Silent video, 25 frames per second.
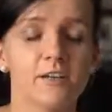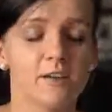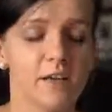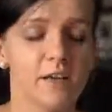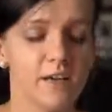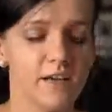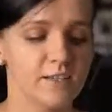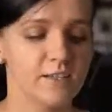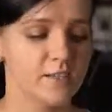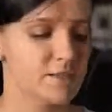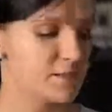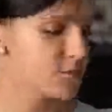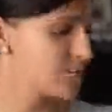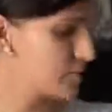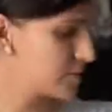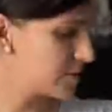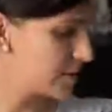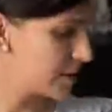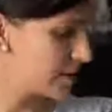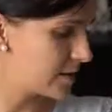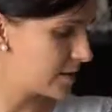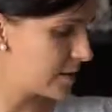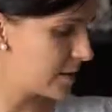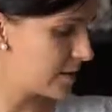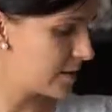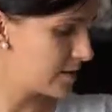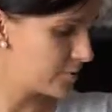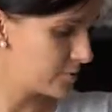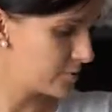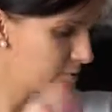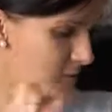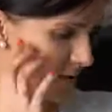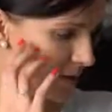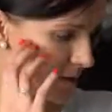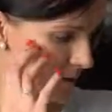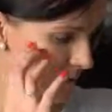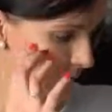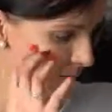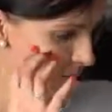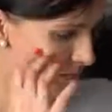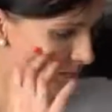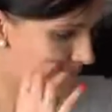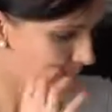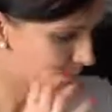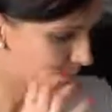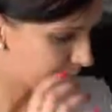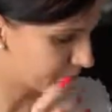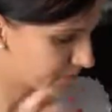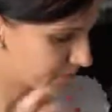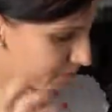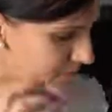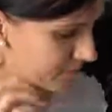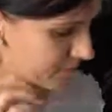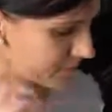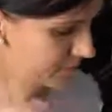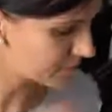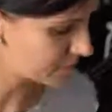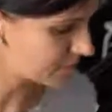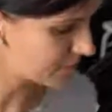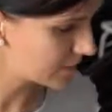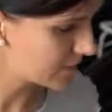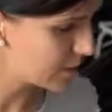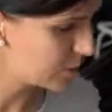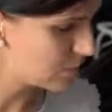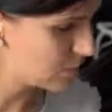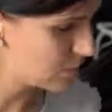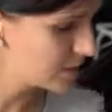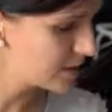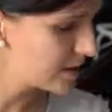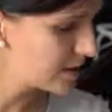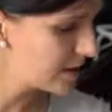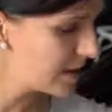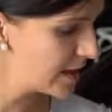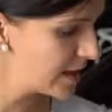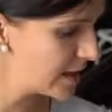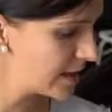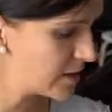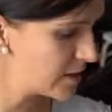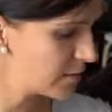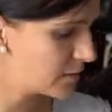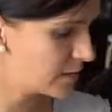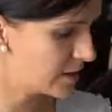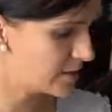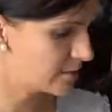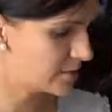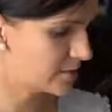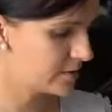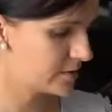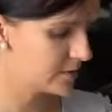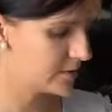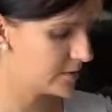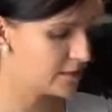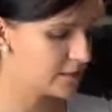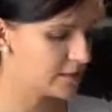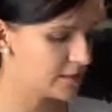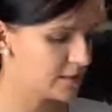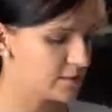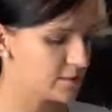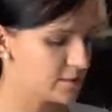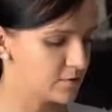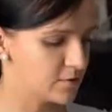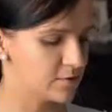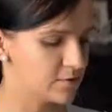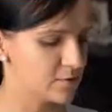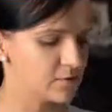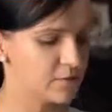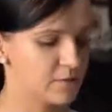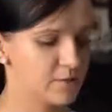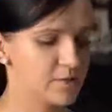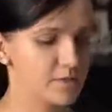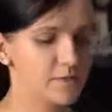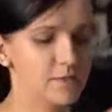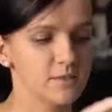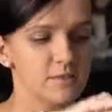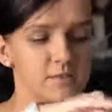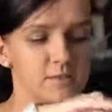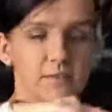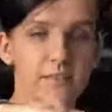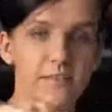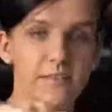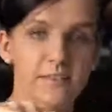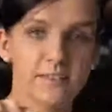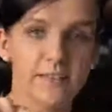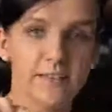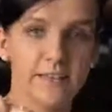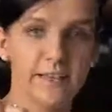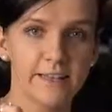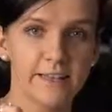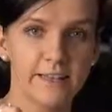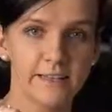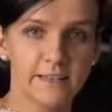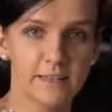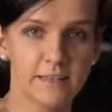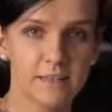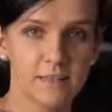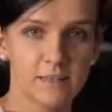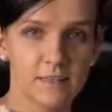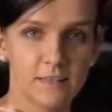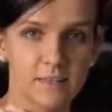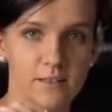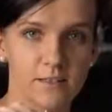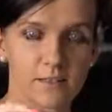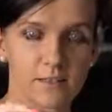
I just want to tell you that what I like about this is also this nice handy